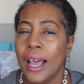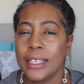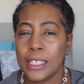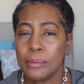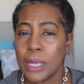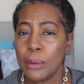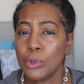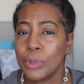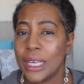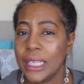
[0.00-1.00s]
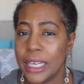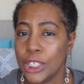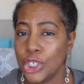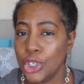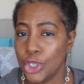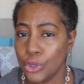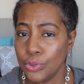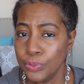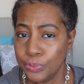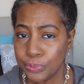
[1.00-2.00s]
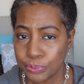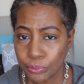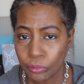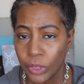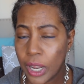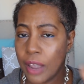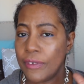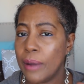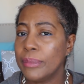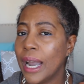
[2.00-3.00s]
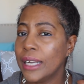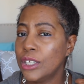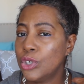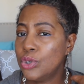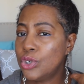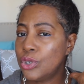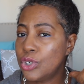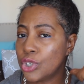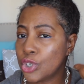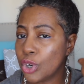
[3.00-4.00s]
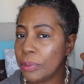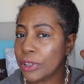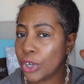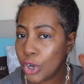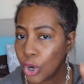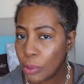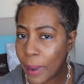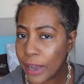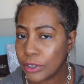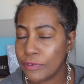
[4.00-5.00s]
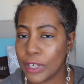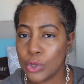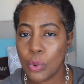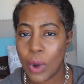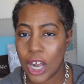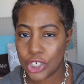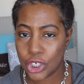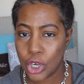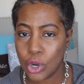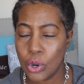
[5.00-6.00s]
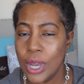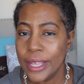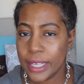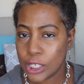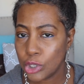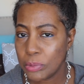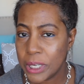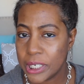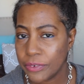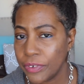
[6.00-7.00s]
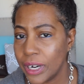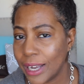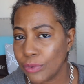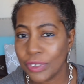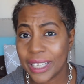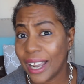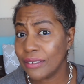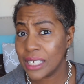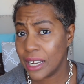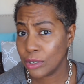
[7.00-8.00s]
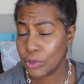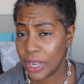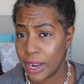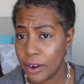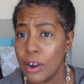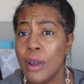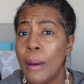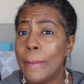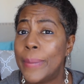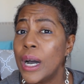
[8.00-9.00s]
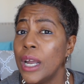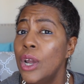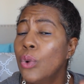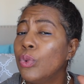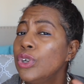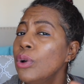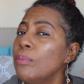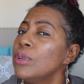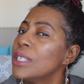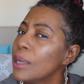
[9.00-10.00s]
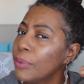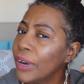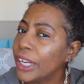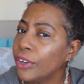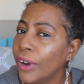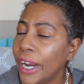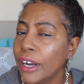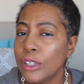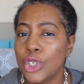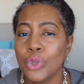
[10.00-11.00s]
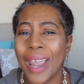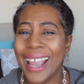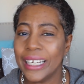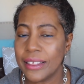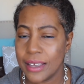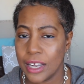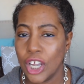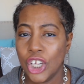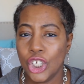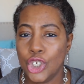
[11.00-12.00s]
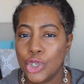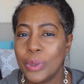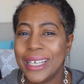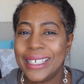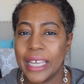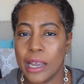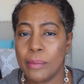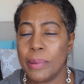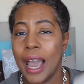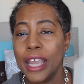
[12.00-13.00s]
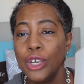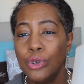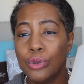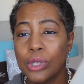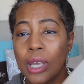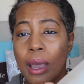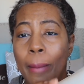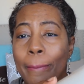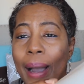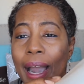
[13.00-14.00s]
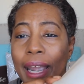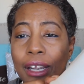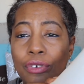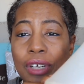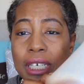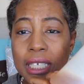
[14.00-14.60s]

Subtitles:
Sometimes what I like to do, if I'm not disturbing the curl pattern, if I do a wash and go, that's a little bit different. I don't really have to handle the hair. But when you're separating your hair to do anything, do it damp. I use my green